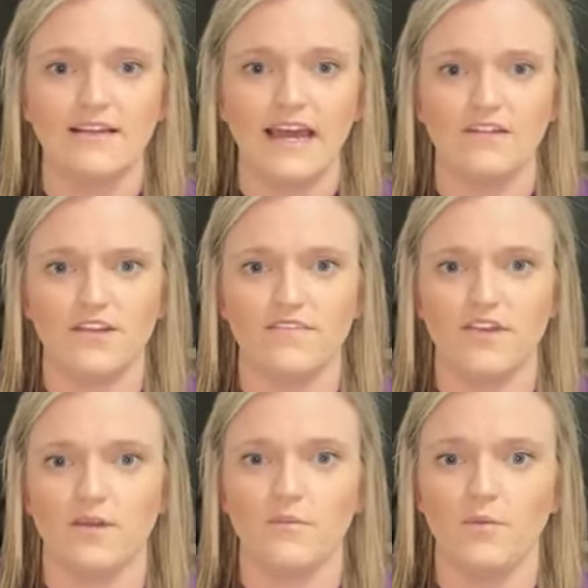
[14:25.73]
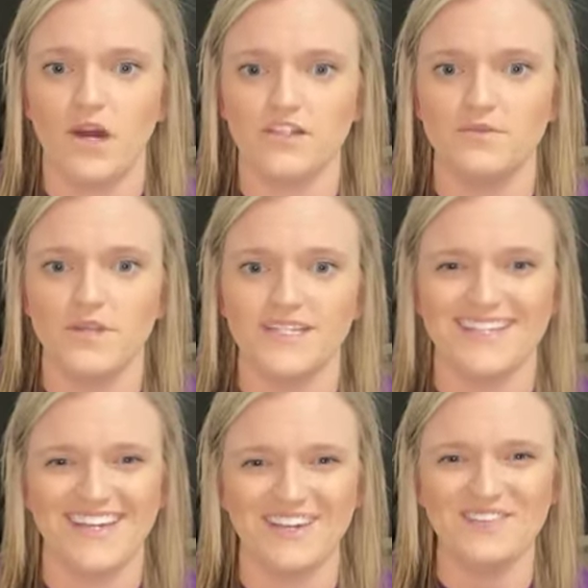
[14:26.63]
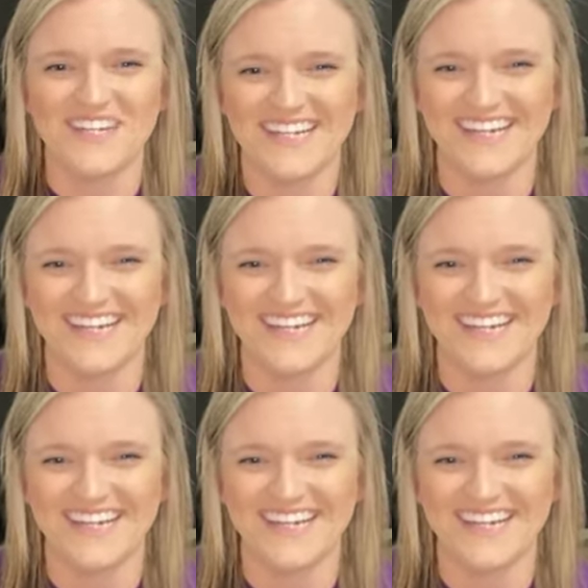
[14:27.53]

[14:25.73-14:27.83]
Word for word: I don't know if they're going to be watching, but it's a gift.